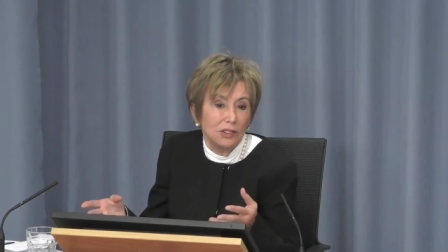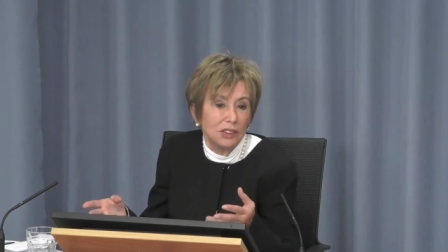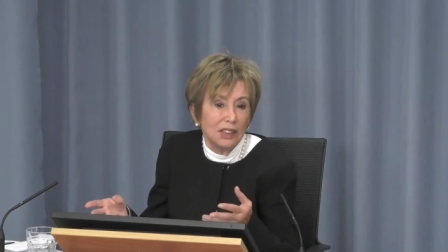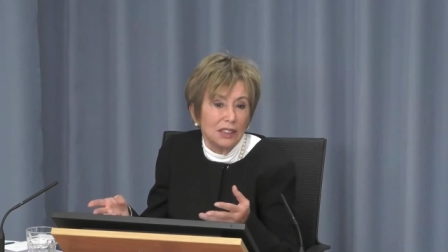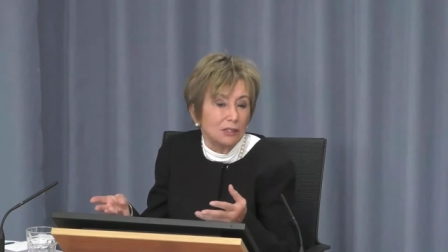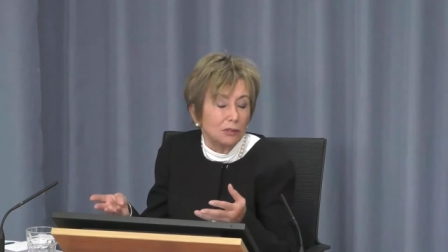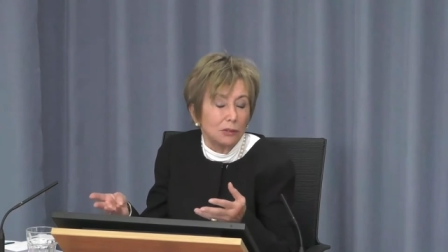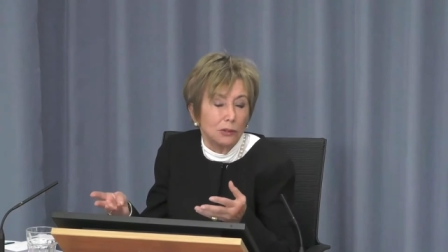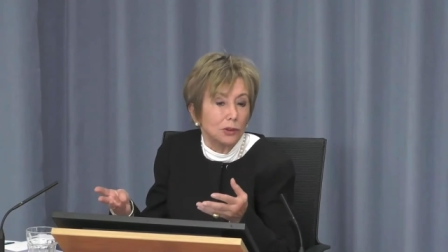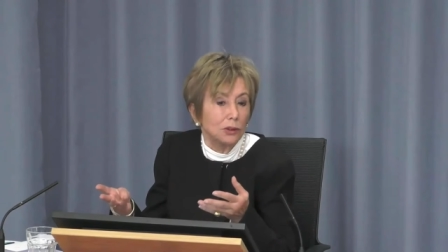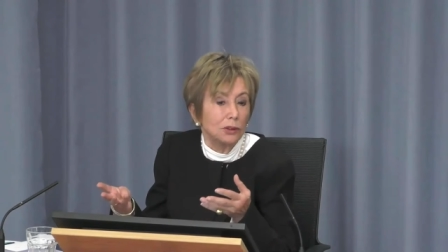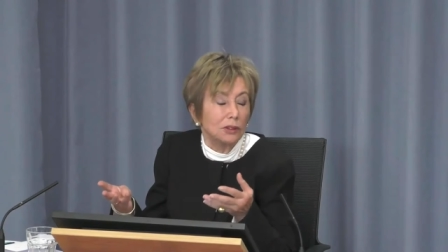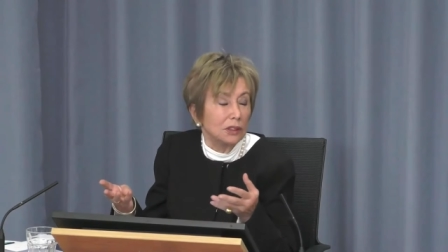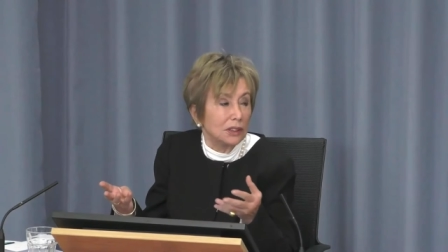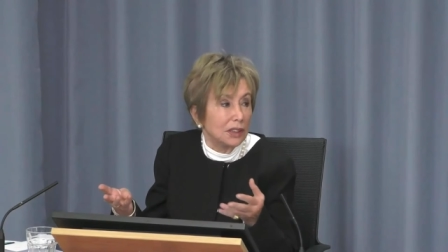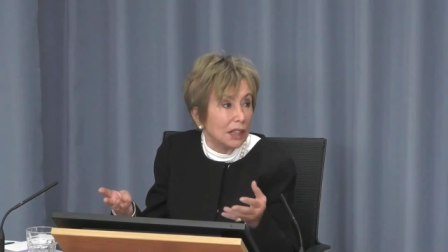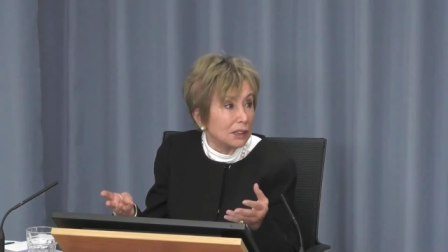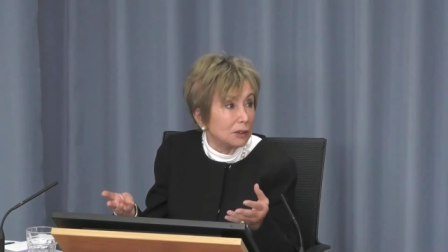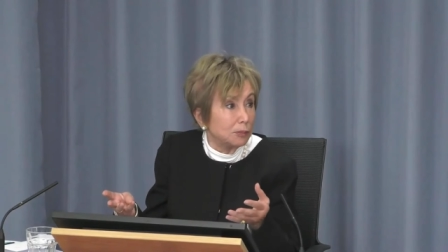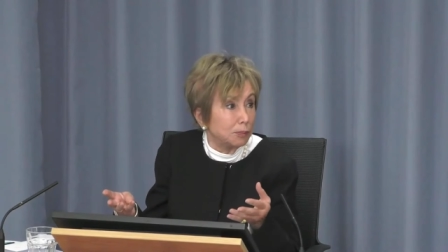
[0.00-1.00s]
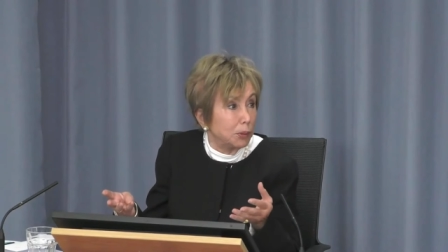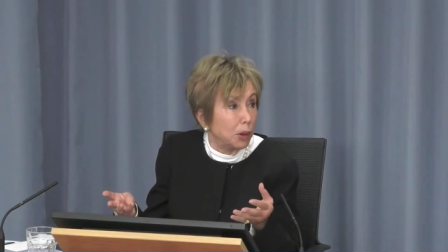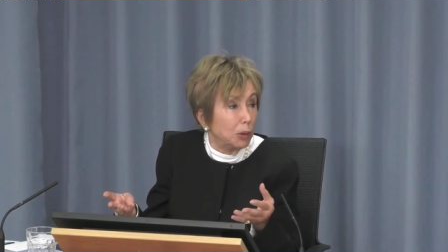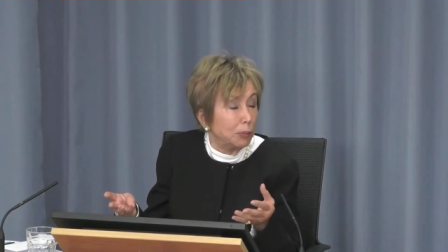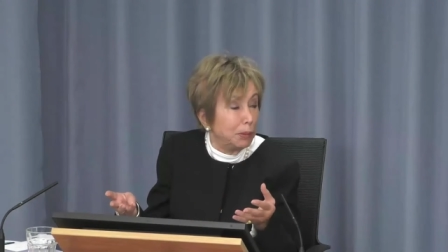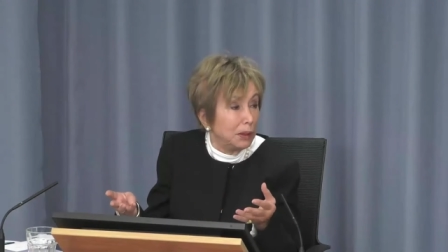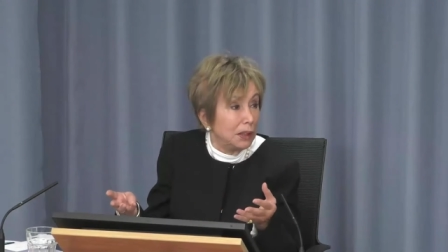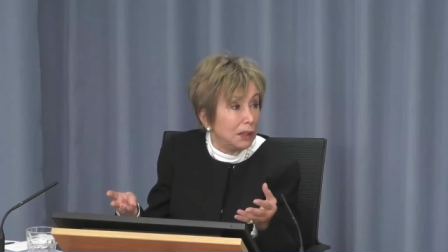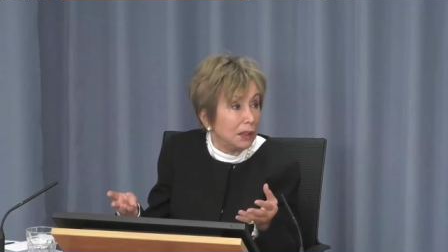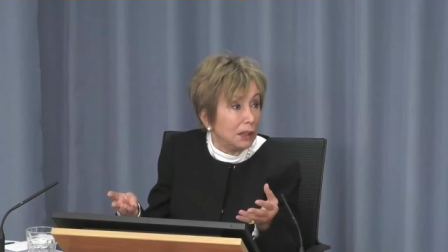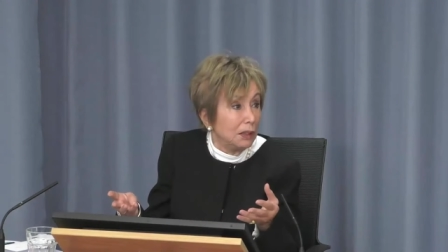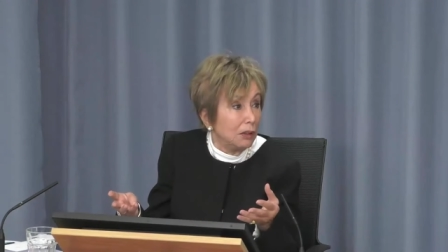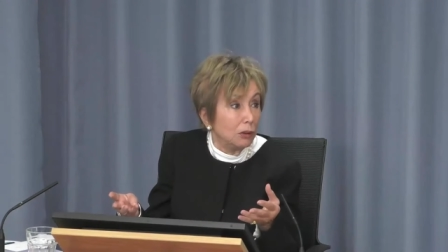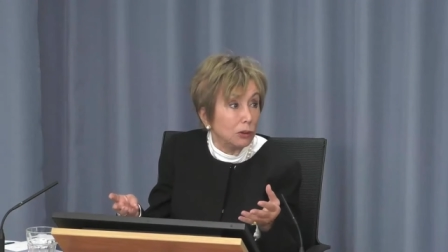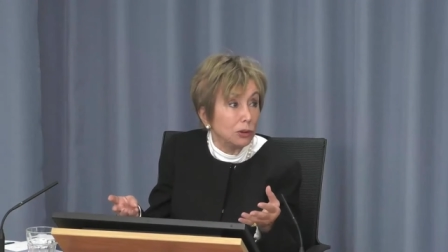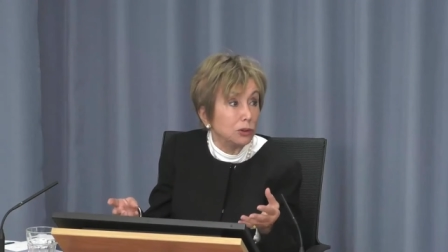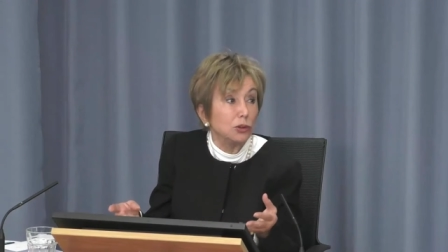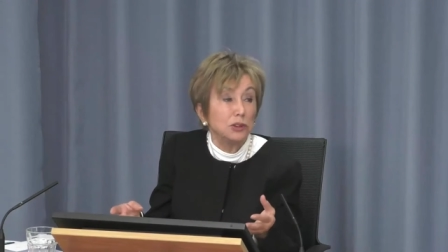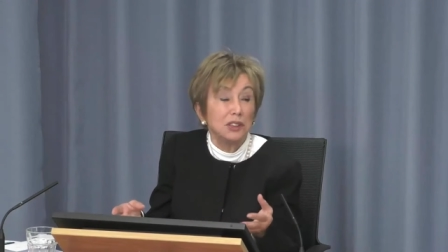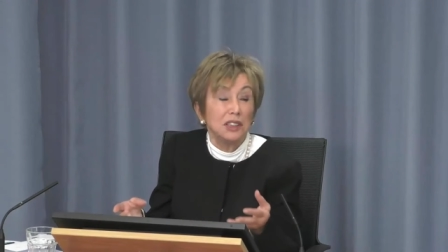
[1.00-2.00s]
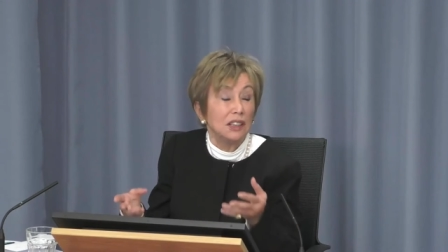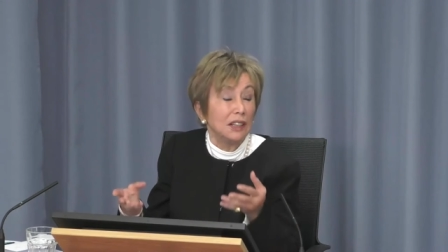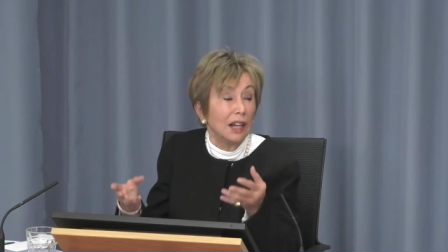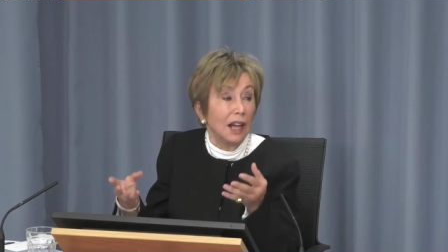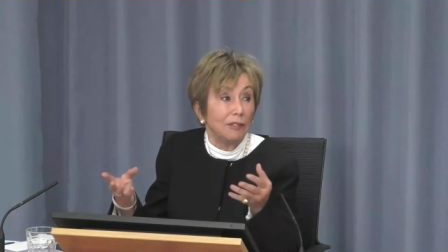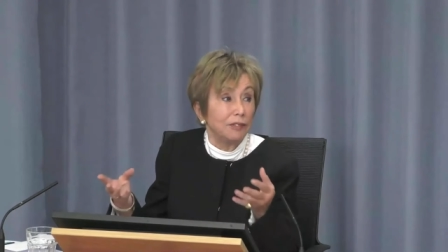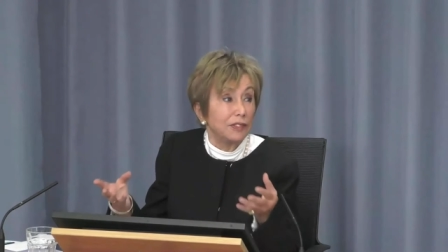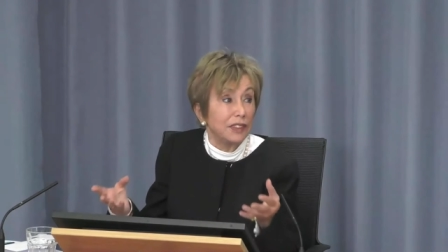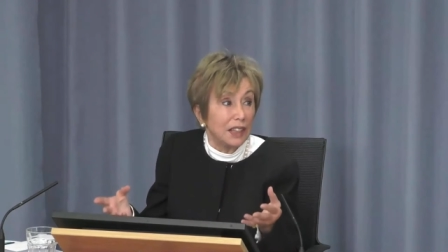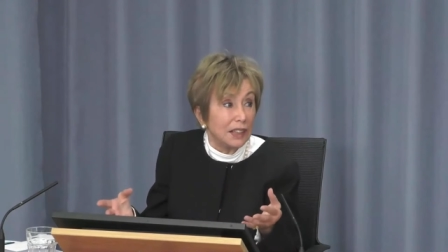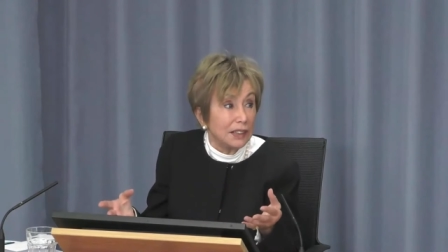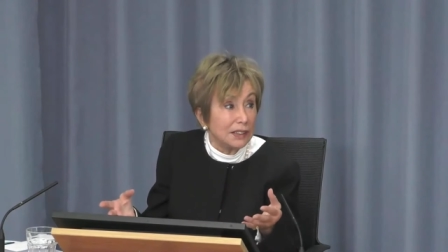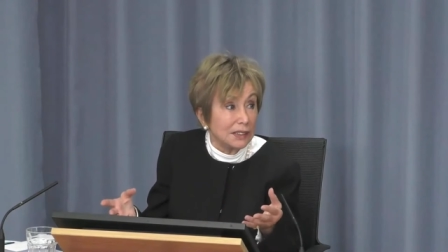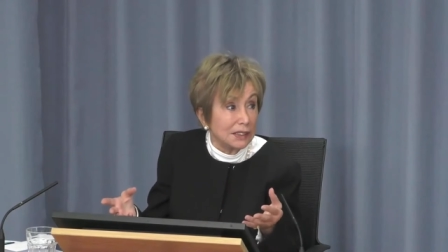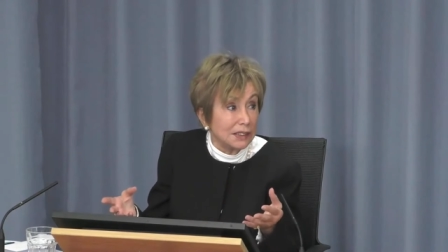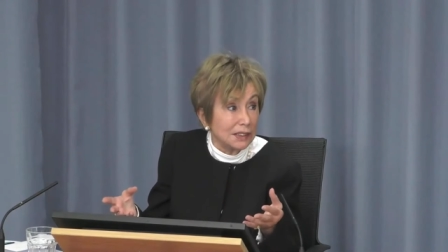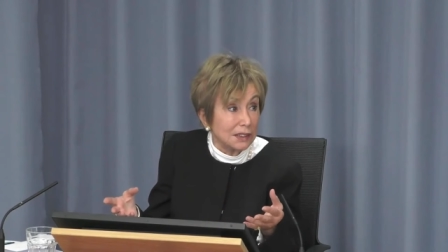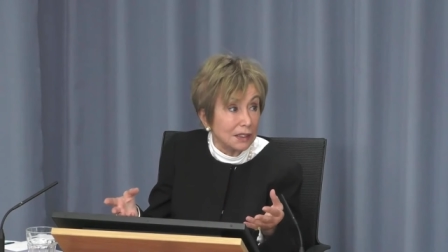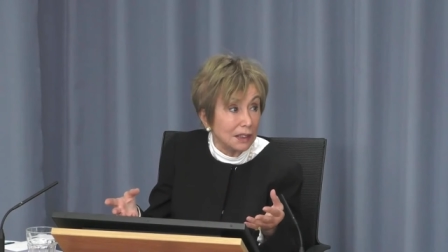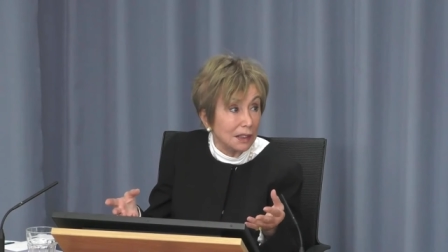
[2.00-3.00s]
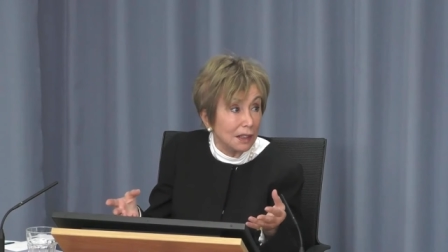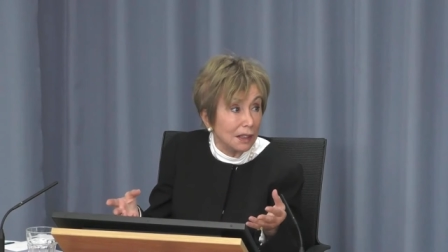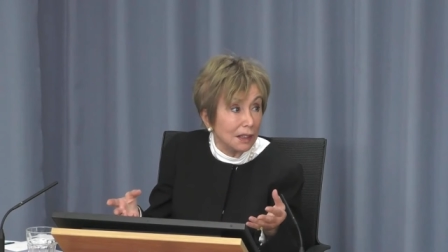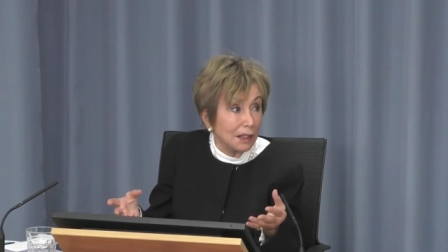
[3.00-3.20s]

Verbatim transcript: just couldn't test properly or you didn't have kits.